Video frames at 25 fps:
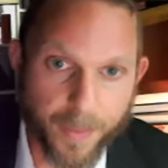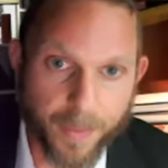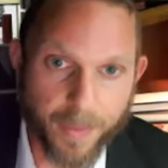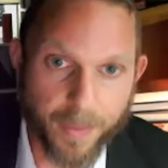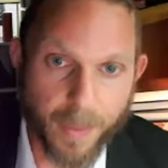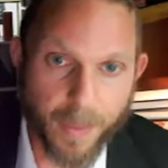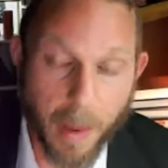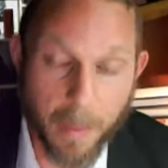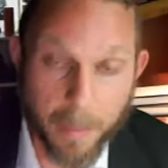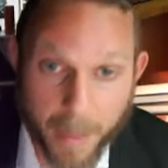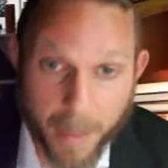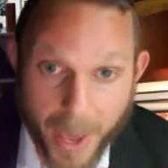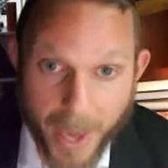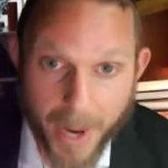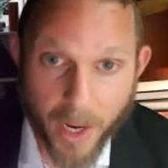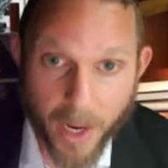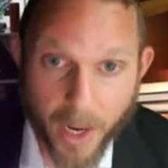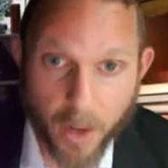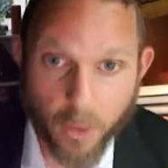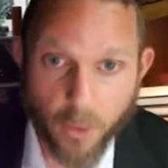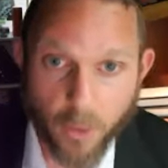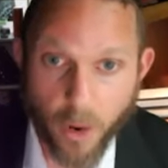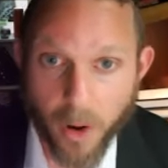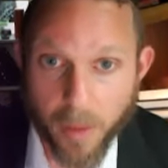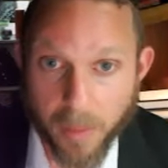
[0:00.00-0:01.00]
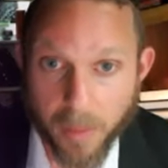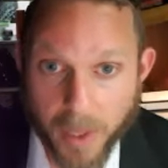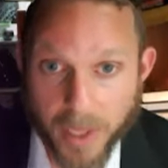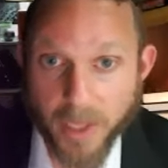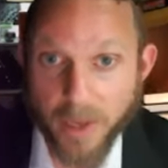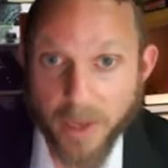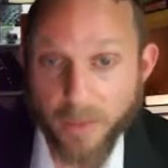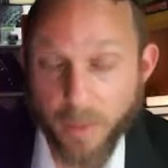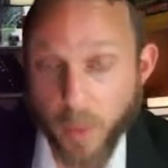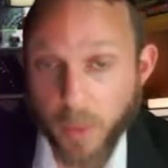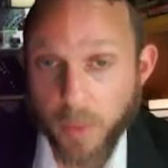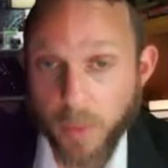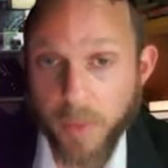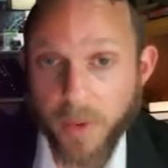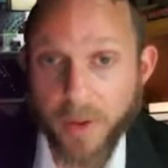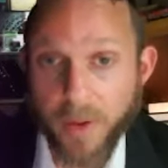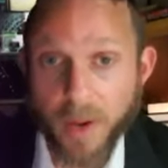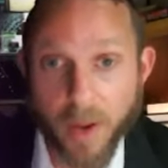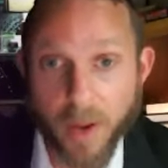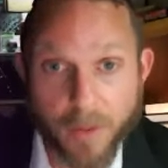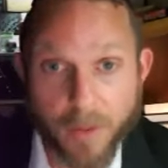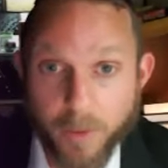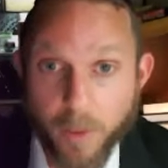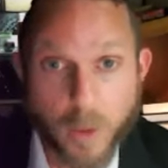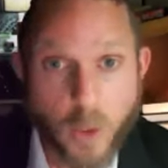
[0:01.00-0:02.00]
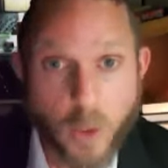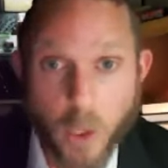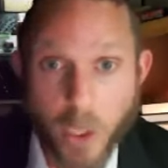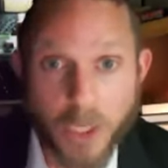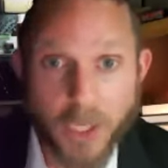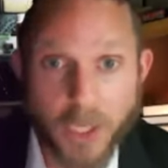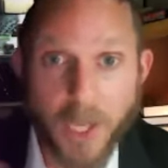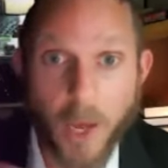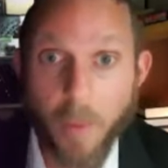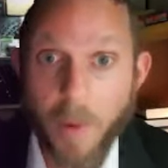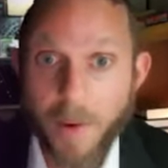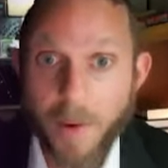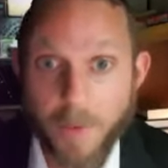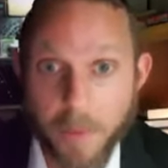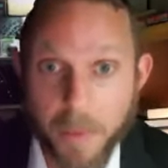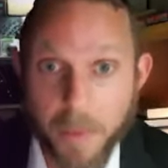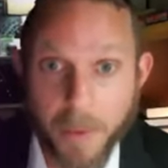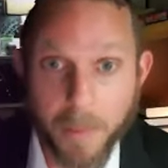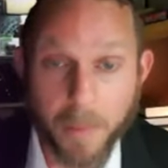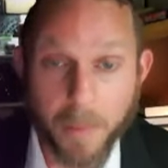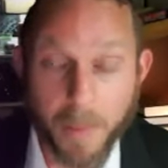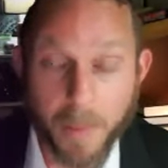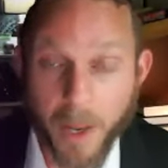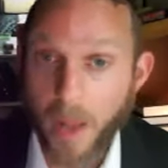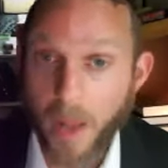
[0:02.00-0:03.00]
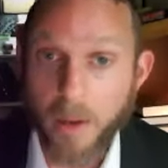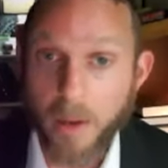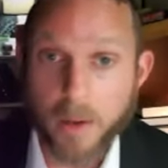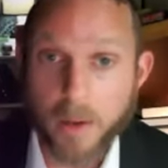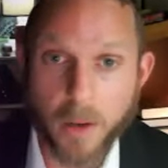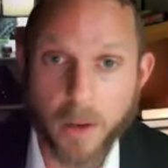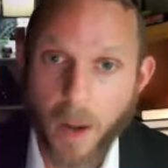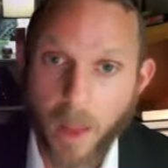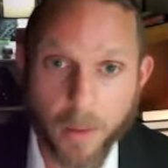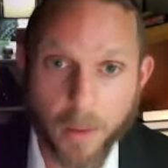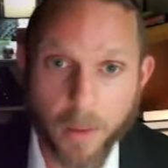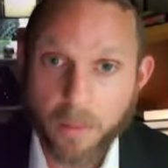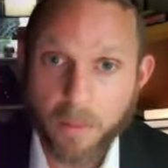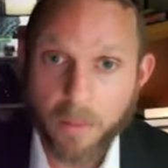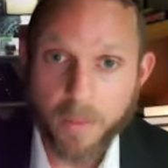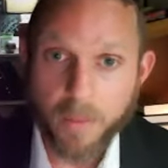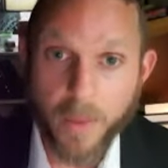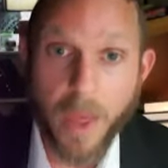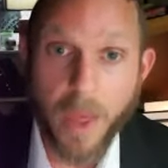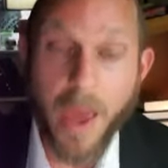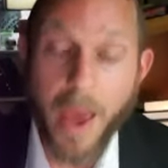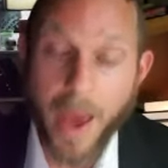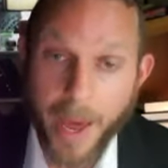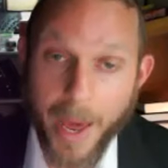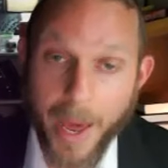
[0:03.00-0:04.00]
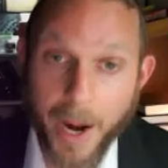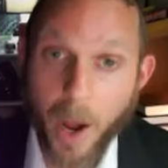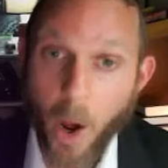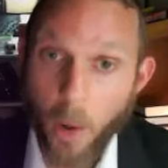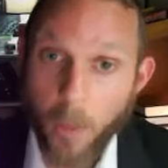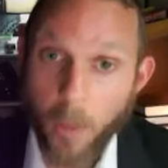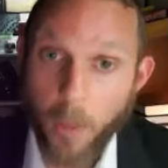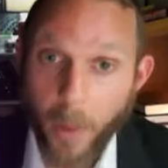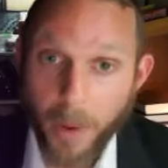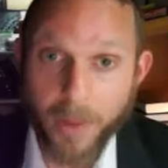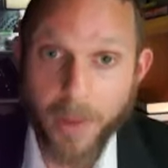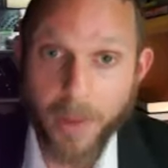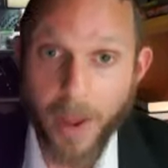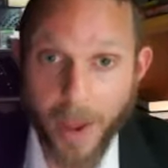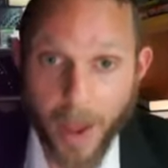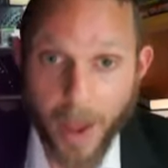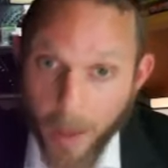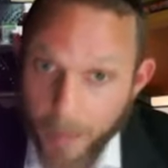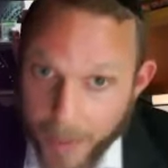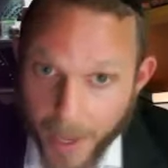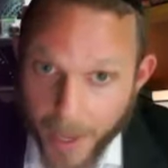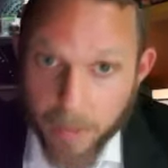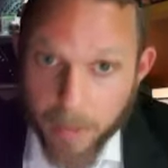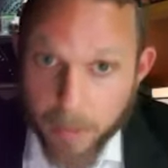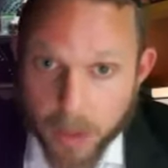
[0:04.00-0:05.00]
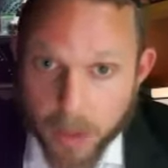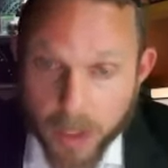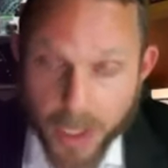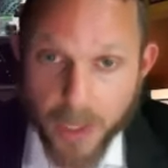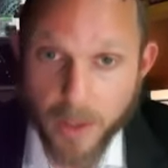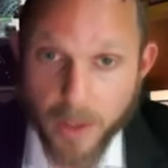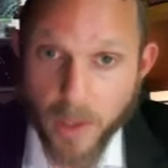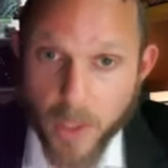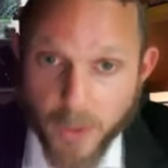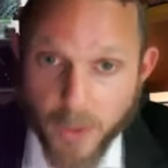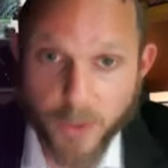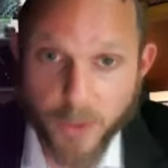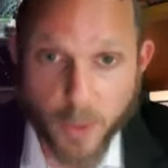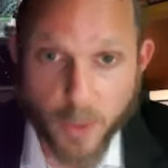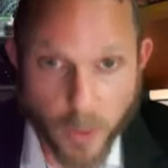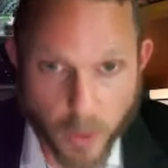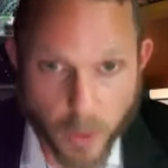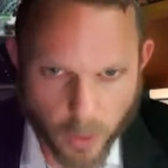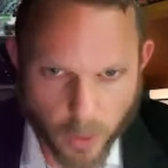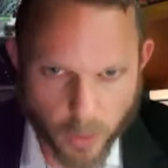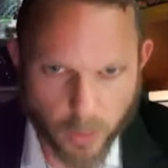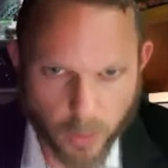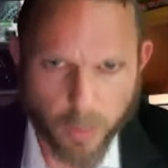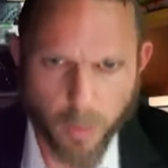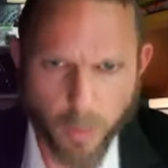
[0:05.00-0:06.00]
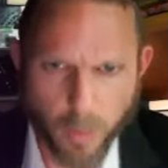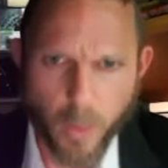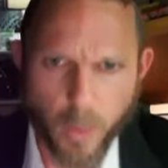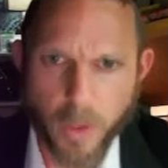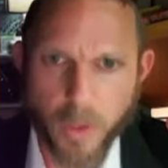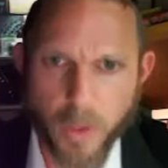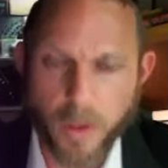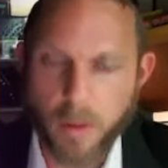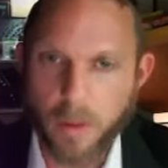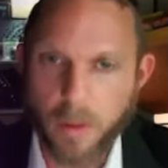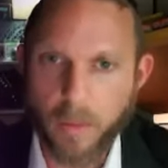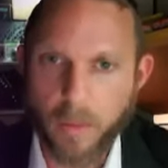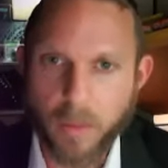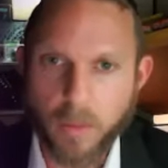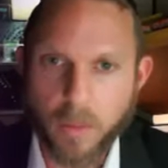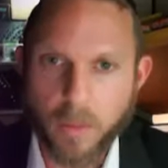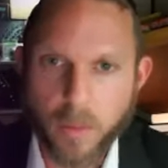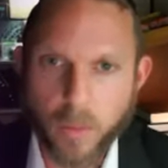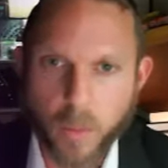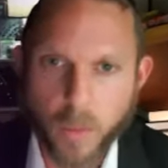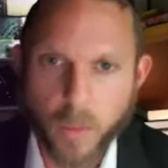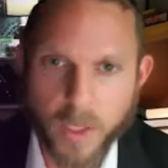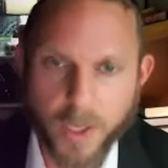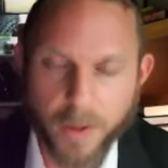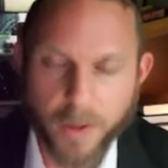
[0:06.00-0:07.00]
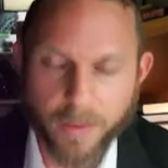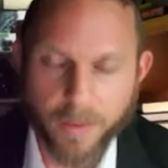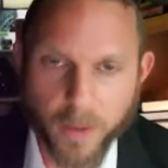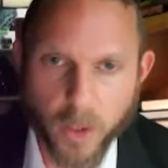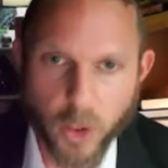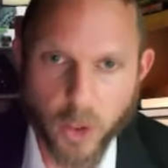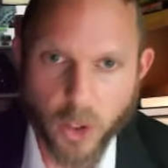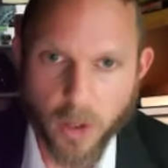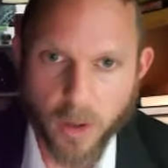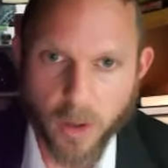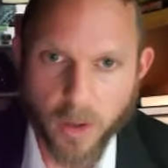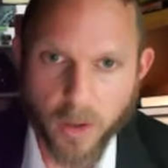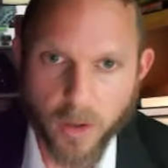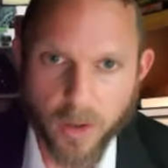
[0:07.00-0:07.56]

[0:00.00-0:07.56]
I'm bad at controlling myself with particular foods, so I stay away from them klal. And I hope one day I'll be able to eat those foods with self-control.